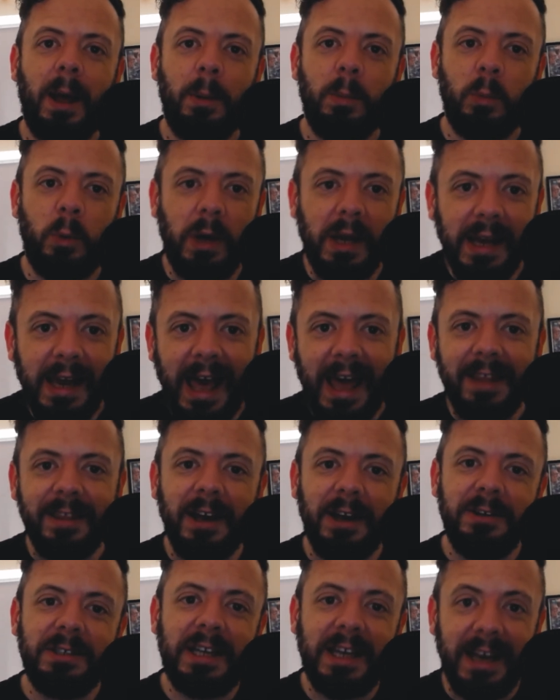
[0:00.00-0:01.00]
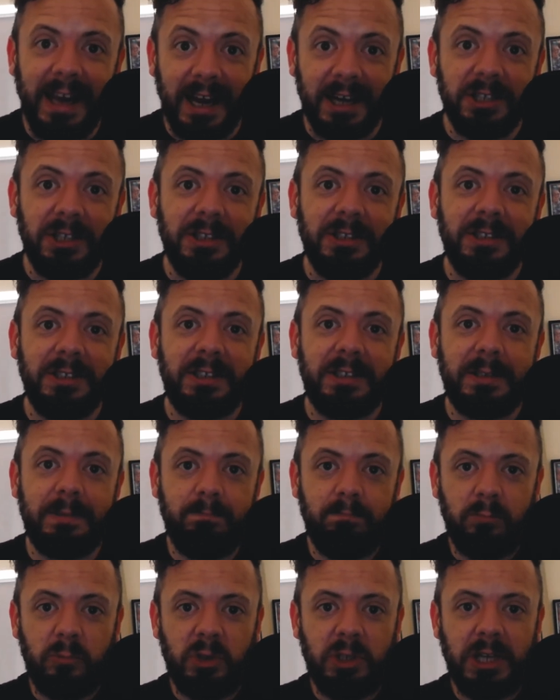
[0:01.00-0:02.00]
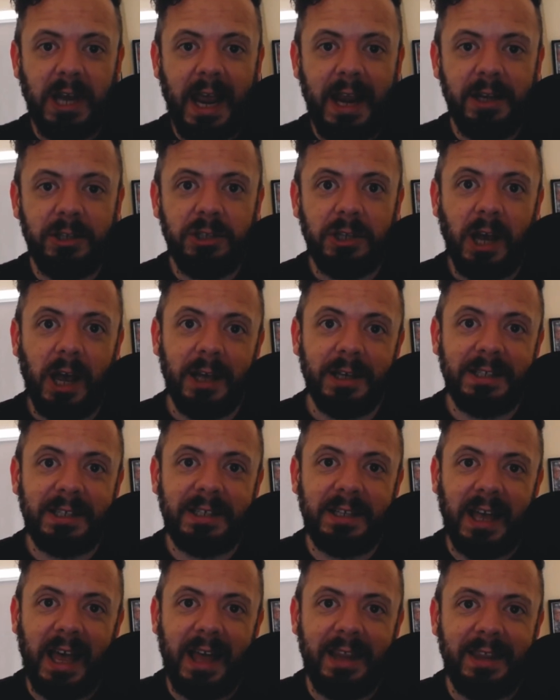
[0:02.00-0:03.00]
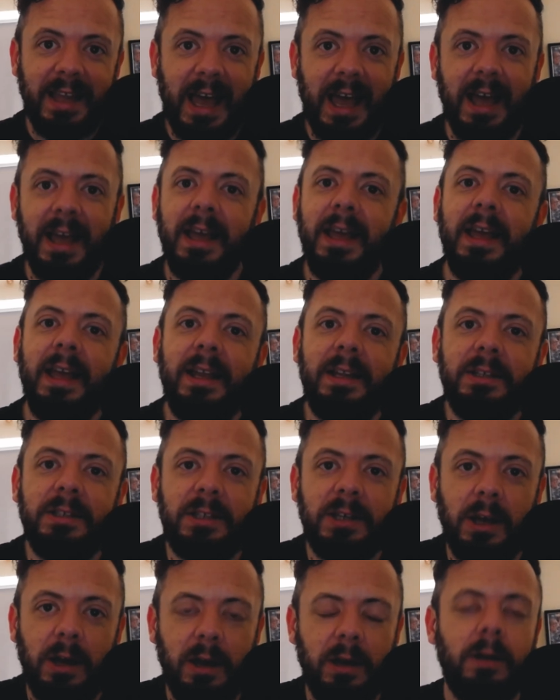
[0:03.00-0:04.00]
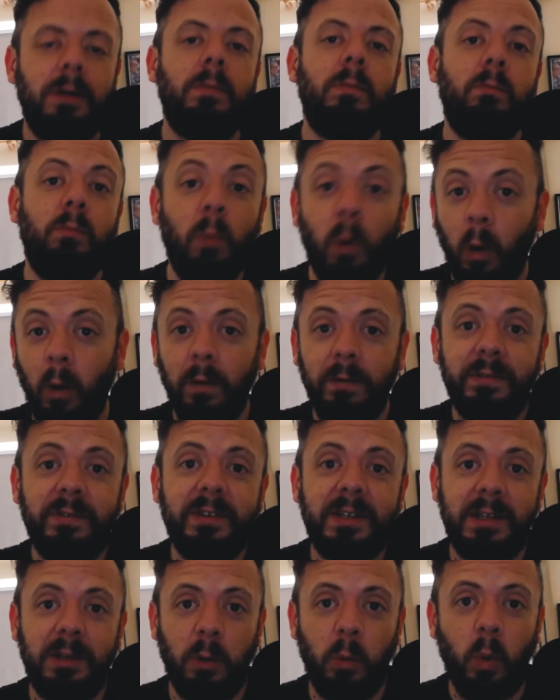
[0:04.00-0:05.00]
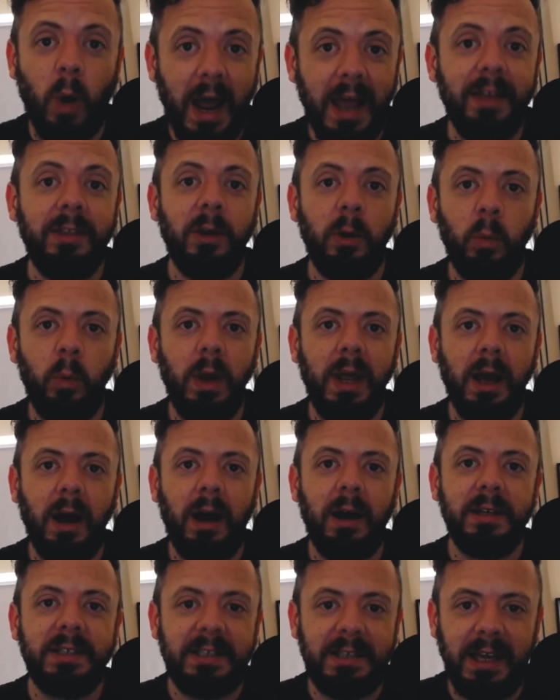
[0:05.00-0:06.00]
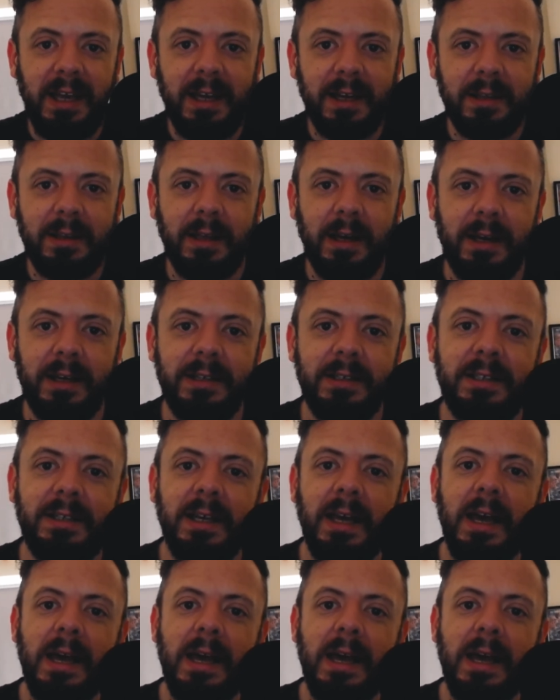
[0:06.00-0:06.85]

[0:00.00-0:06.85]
We let those connections change us, and that in turn morphs the way that we are seeing things.